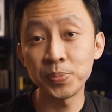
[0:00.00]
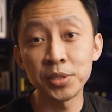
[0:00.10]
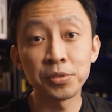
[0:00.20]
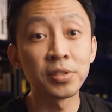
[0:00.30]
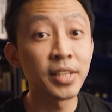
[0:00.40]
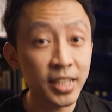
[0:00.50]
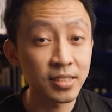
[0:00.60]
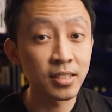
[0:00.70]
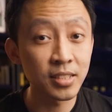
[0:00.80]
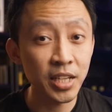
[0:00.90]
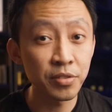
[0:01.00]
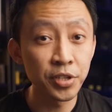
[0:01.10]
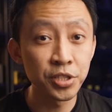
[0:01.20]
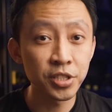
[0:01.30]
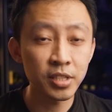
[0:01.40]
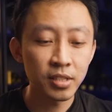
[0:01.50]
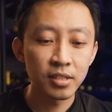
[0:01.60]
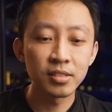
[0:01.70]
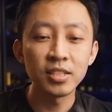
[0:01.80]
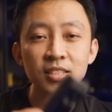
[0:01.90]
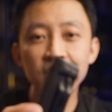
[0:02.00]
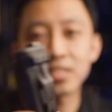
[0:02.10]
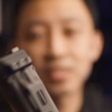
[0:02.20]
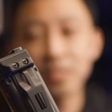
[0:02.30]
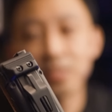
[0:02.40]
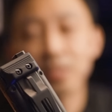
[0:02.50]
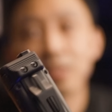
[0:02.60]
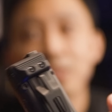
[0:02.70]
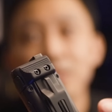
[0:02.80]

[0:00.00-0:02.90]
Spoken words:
me to the next design feature. This is not your